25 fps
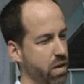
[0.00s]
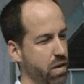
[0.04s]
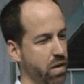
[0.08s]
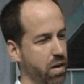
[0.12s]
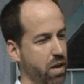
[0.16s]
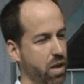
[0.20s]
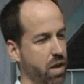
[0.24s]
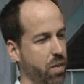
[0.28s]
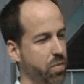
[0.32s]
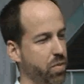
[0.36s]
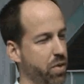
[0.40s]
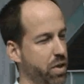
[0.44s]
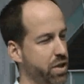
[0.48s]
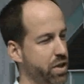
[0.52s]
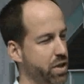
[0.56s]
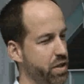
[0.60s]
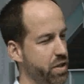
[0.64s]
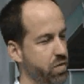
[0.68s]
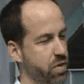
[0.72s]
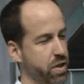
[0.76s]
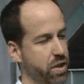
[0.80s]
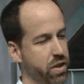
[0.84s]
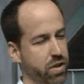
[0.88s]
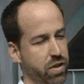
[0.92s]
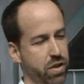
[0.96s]
operations
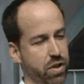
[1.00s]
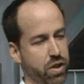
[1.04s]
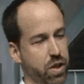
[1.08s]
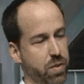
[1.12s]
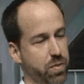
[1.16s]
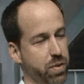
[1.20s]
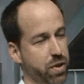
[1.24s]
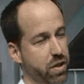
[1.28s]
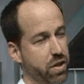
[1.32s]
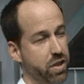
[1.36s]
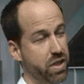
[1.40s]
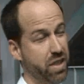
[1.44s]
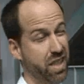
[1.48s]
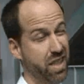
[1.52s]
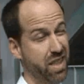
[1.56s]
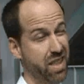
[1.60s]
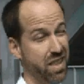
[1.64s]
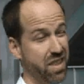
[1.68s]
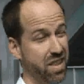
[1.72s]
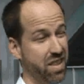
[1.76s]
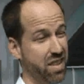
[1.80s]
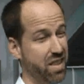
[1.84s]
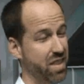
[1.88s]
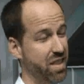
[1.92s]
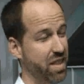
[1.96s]
research, computer
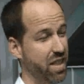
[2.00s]
scientists.